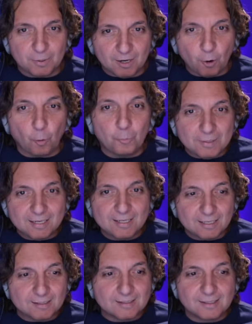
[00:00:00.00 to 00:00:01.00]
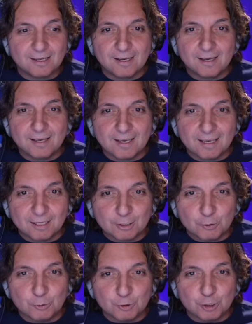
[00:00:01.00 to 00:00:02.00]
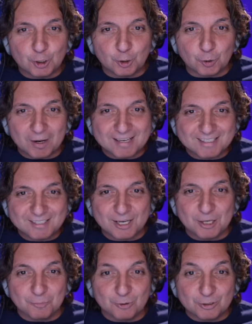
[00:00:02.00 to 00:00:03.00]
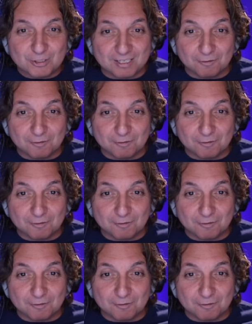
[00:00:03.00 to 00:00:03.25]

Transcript: but obedience includes grace and mercy.